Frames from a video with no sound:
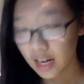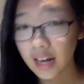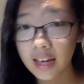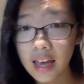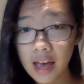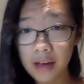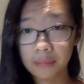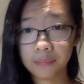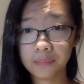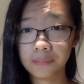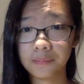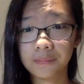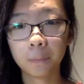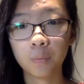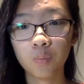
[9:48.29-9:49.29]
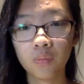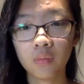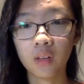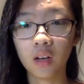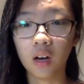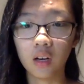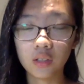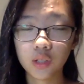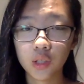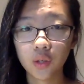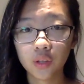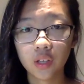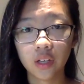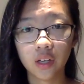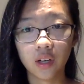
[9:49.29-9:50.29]
yeah.
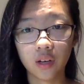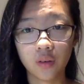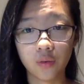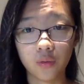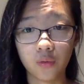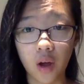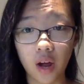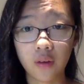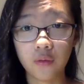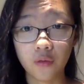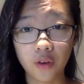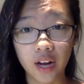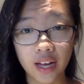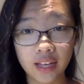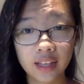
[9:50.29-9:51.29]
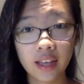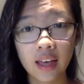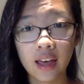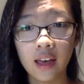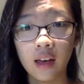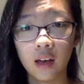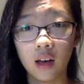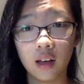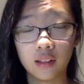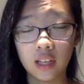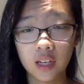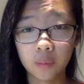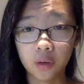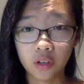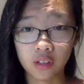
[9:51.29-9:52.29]
Also, the red ring
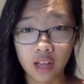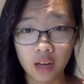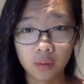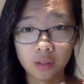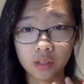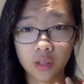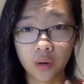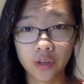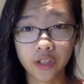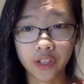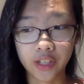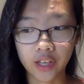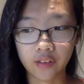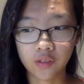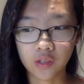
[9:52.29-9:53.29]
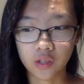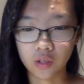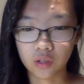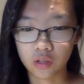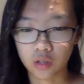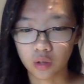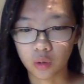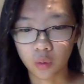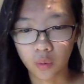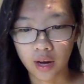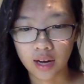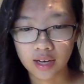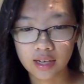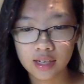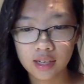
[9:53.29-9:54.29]
Lady Burlack was going to give to Sir
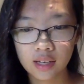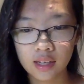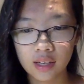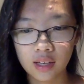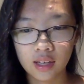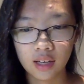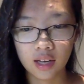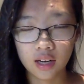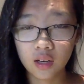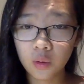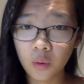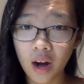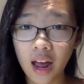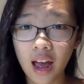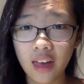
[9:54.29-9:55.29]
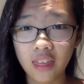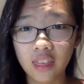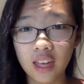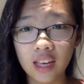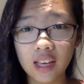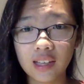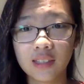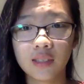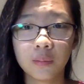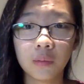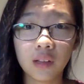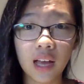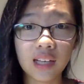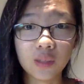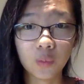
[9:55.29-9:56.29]
Gawain, in a way I think it
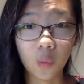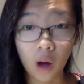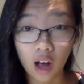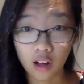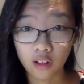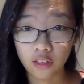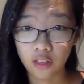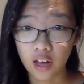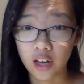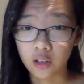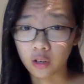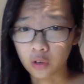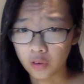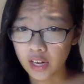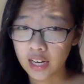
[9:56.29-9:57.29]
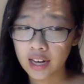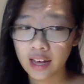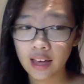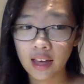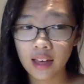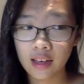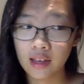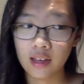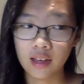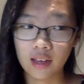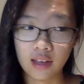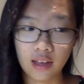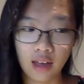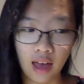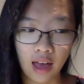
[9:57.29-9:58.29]
symbolized wealth and greed.
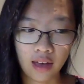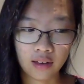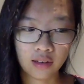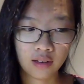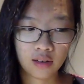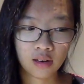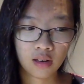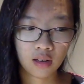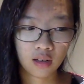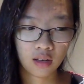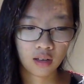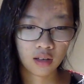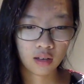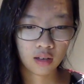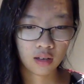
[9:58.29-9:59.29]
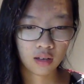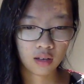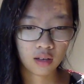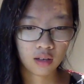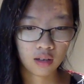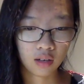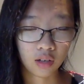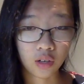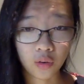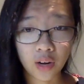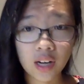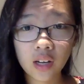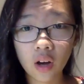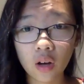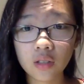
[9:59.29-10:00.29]
And
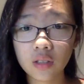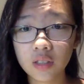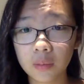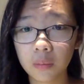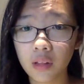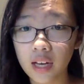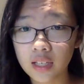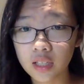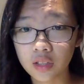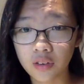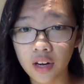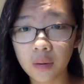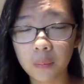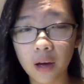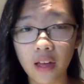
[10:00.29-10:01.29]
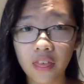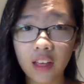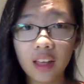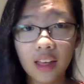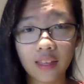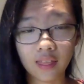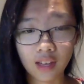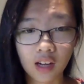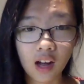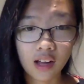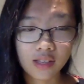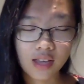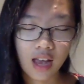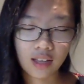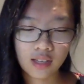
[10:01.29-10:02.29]
green could also symbolize greed, but I think in the
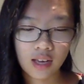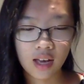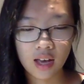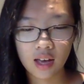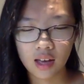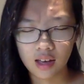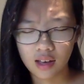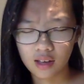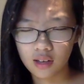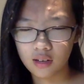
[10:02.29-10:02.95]
context it